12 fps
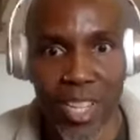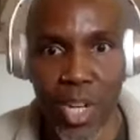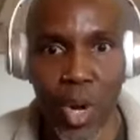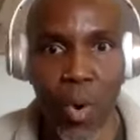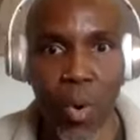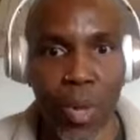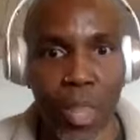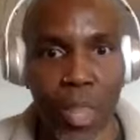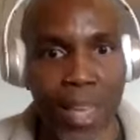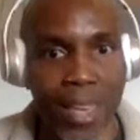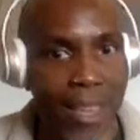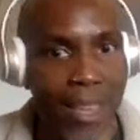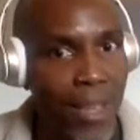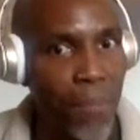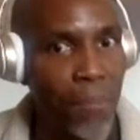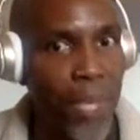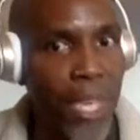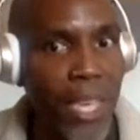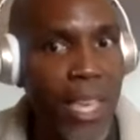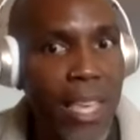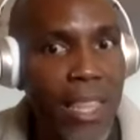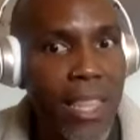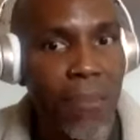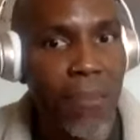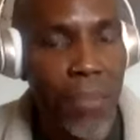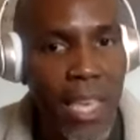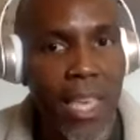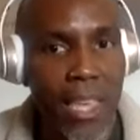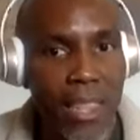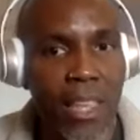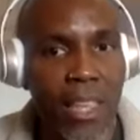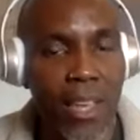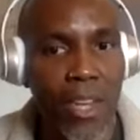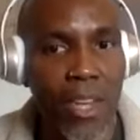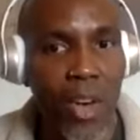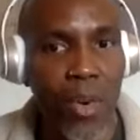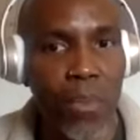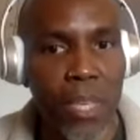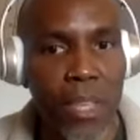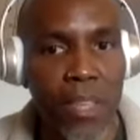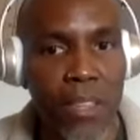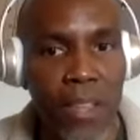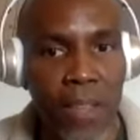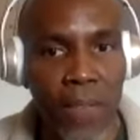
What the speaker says: you know, or like being in the unknown, because